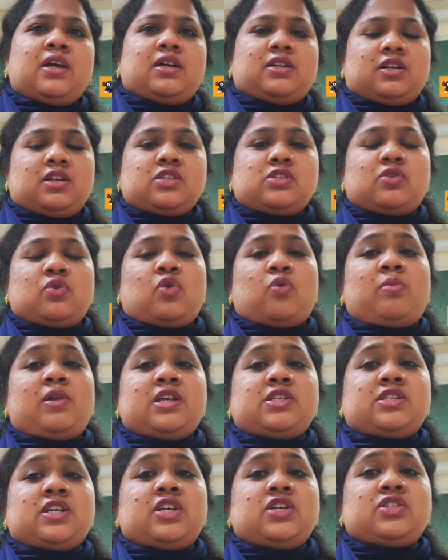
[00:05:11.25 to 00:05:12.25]
This
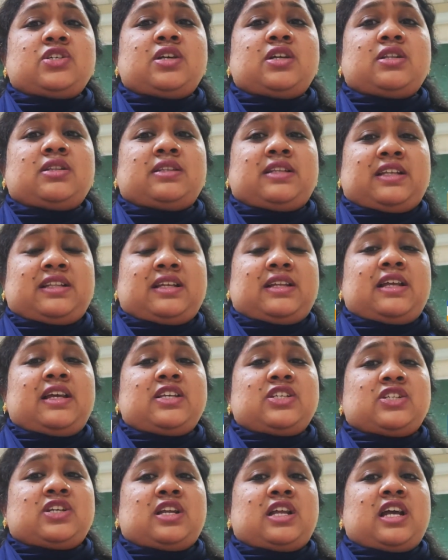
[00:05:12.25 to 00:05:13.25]
globalization in the
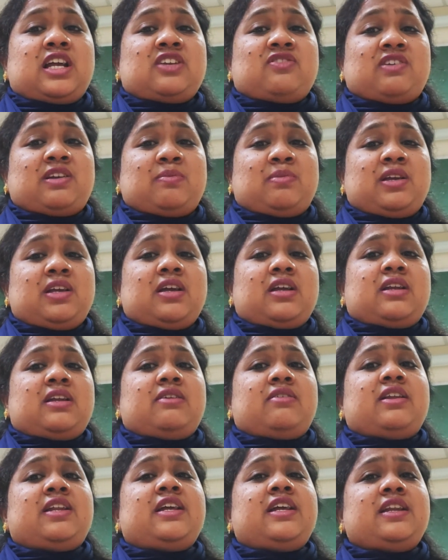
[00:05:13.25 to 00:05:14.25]
next era, it will be a
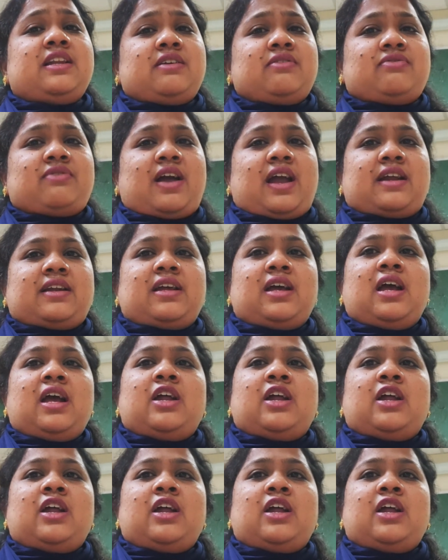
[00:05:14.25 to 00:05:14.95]
redefined.